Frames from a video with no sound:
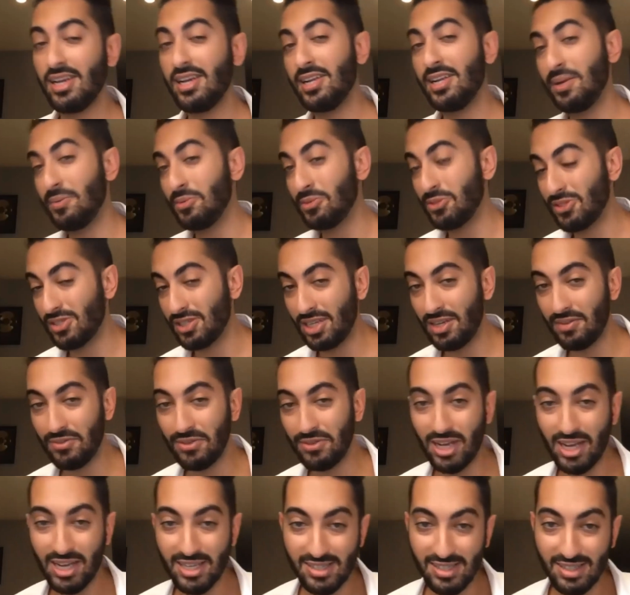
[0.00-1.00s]
Let me just give you
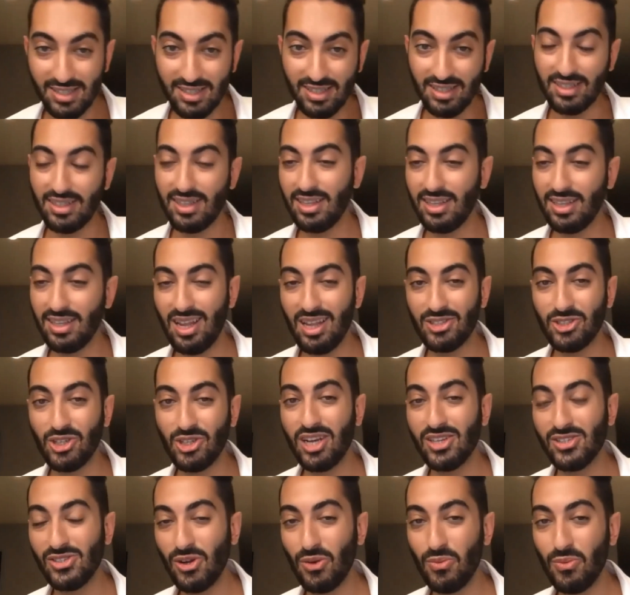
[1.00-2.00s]
guys to let you
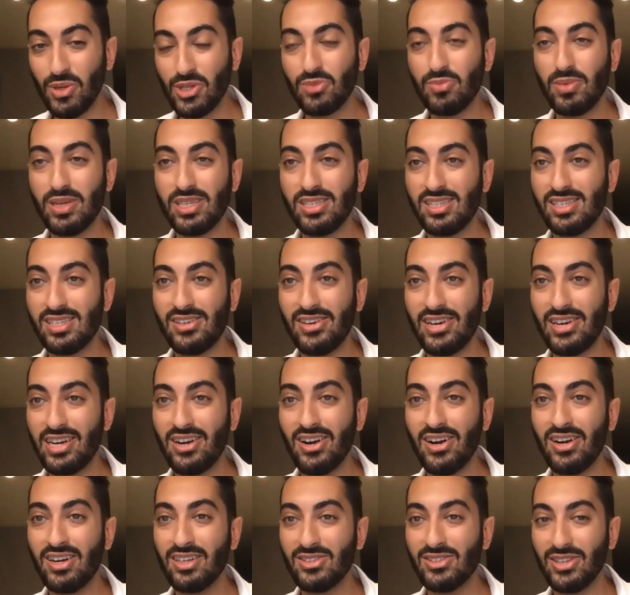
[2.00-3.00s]
guys know which business credit
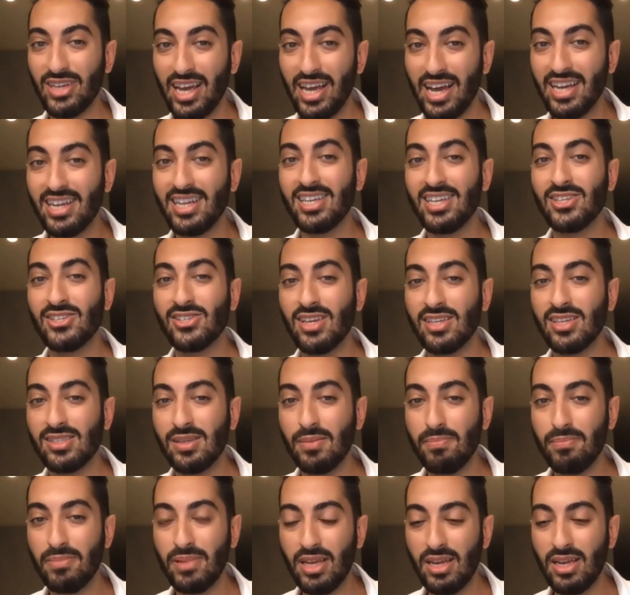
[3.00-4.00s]
card to get.
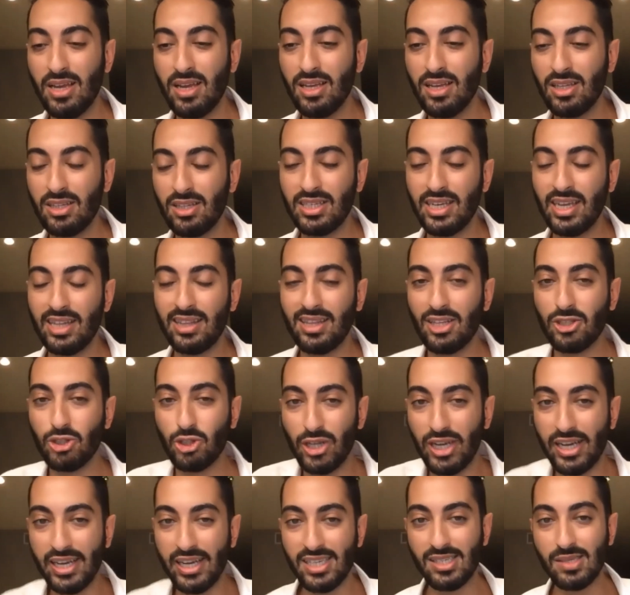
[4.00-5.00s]
Get the
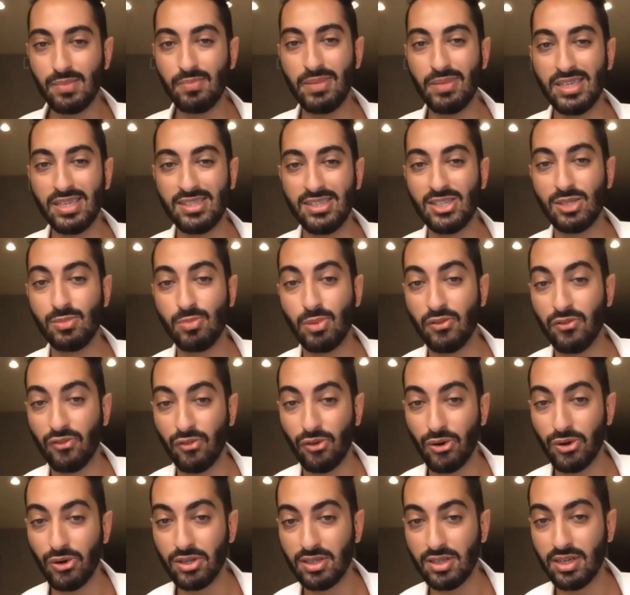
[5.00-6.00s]
Chase Business
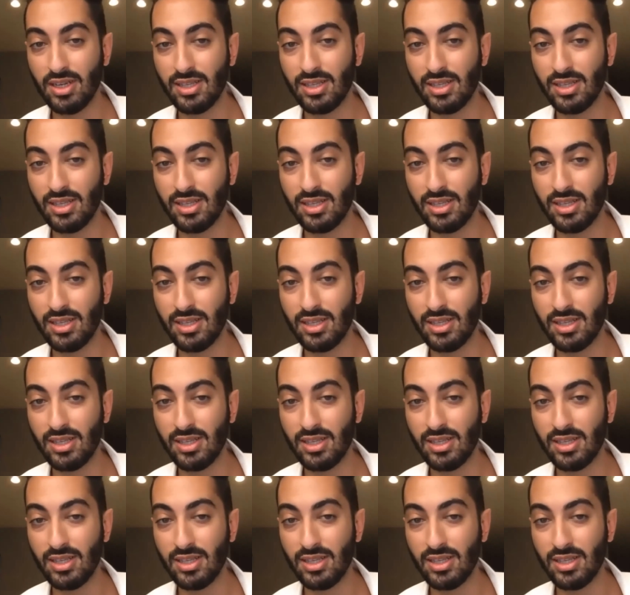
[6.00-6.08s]
Preferred.